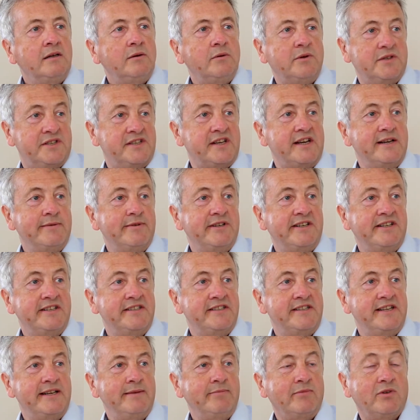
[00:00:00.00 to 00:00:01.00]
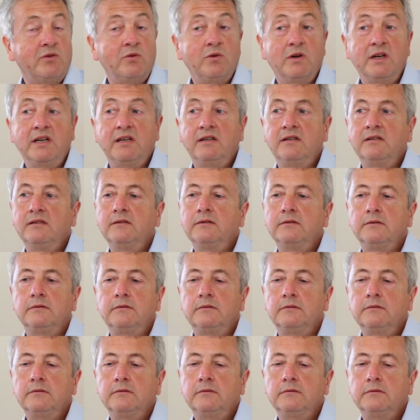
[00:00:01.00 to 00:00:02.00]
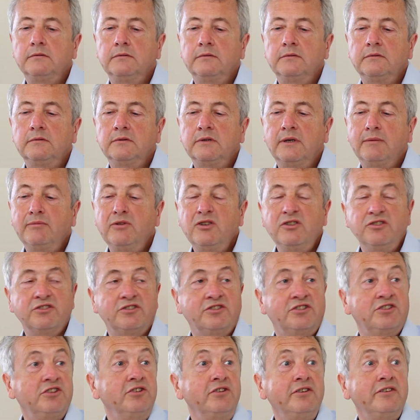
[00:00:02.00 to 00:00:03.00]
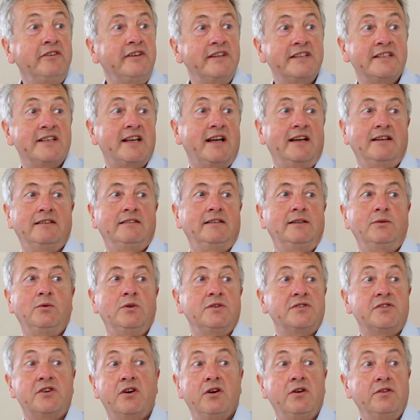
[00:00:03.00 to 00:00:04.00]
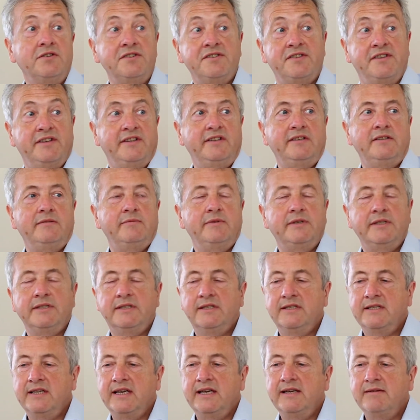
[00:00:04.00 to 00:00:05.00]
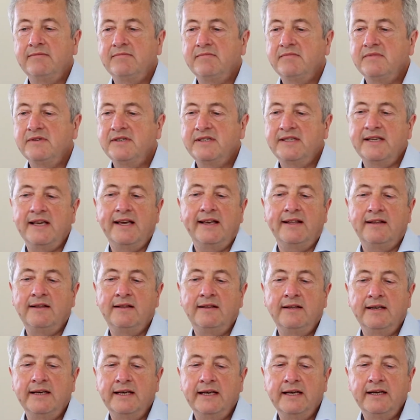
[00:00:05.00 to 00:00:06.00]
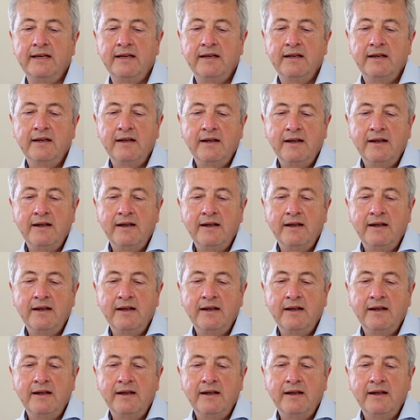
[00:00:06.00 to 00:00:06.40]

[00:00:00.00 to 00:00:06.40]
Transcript: With Simon and his team, well, I'm not sure exactly what's caused it, but certainly